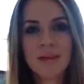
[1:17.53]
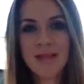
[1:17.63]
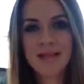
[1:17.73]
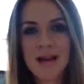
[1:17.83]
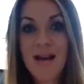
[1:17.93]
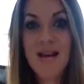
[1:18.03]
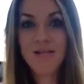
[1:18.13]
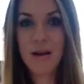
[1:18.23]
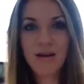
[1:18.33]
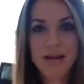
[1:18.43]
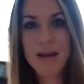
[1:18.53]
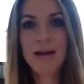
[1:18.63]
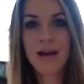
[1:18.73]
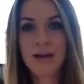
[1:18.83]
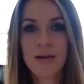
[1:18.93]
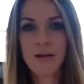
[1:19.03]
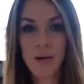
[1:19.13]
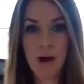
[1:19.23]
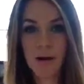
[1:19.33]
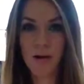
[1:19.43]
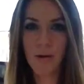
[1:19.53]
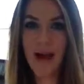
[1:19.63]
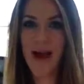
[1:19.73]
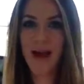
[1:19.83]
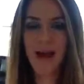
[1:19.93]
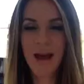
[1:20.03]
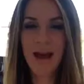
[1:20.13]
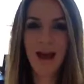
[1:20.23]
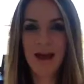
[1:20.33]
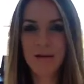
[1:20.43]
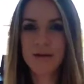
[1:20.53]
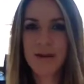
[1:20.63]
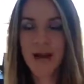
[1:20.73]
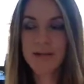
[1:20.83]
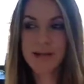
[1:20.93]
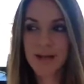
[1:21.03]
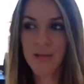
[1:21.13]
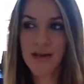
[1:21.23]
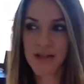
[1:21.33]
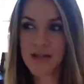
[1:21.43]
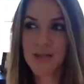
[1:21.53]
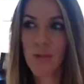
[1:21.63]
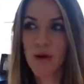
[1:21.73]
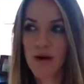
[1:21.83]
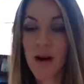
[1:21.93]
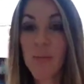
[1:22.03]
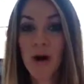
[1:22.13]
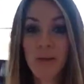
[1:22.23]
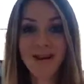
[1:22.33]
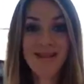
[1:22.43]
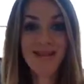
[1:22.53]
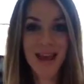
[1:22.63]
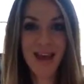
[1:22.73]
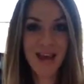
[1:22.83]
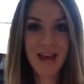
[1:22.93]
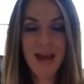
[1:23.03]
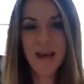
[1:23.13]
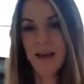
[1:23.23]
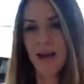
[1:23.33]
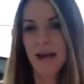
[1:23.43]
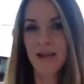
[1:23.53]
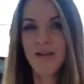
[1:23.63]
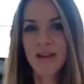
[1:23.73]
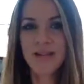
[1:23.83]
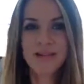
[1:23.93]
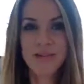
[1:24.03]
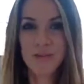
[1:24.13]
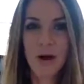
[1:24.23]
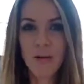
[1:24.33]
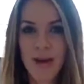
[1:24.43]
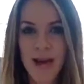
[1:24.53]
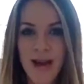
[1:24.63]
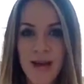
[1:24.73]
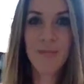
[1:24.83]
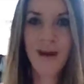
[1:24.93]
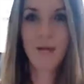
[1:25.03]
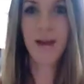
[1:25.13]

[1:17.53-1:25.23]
it's not never, it's not gonna not go away. I would, I would say depression is more a permanent thing. I don't feel like this is permanent. And by